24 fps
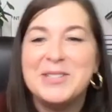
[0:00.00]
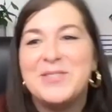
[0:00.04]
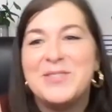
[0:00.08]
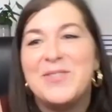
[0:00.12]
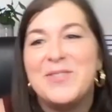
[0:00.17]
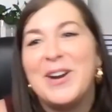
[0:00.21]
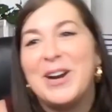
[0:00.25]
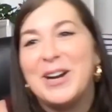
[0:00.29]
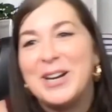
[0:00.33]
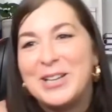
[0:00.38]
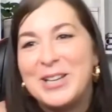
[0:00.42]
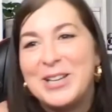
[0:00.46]
was
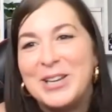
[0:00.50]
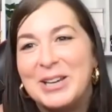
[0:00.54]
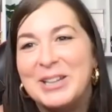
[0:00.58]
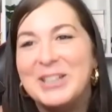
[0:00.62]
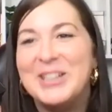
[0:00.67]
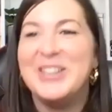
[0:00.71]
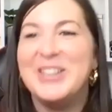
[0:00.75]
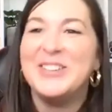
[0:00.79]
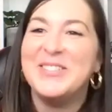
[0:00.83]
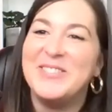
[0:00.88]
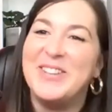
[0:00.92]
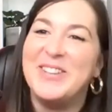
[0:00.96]
very
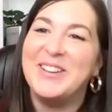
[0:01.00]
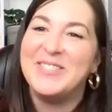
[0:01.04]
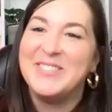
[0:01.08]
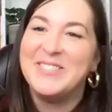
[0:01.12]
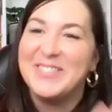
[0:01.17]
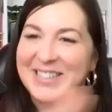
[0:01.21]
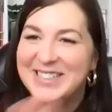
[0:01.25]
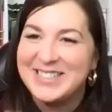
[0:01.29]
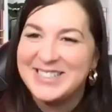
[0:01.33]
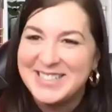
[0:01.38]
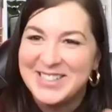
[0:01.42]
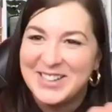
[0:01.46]
cute.
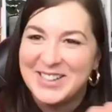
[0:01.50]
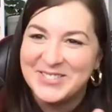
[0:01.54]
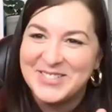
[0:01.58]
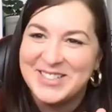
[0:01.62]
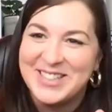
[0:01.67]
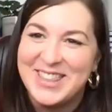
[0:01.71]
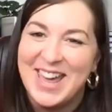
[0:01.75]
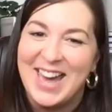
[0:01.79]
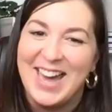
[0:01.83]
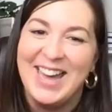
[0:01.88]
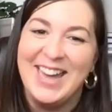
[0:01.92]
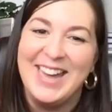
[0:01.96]
We
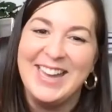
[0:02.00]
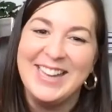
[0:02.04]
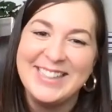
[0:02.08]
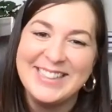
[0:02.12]
stopped that.